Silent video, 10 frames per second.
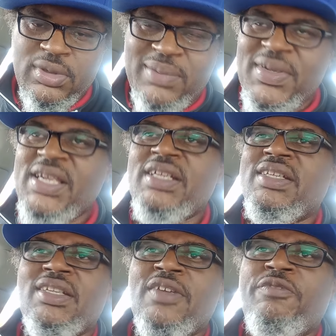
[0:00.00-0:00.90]
I
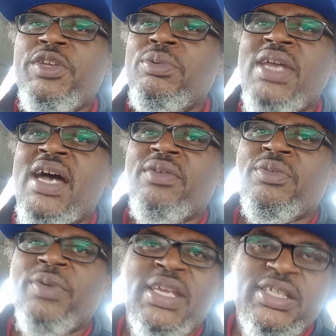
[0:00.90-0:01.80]
mean, if you not
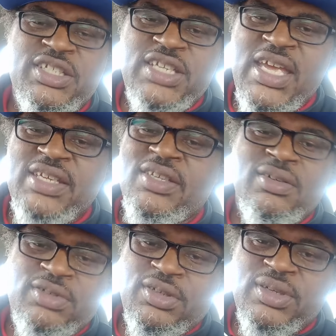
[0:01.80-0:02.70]
rich yet,
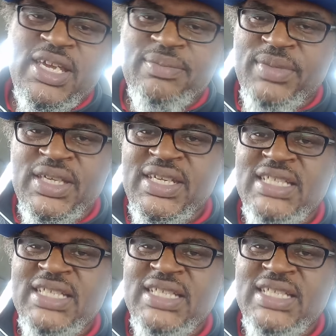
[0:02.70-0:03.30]
don't do that, man.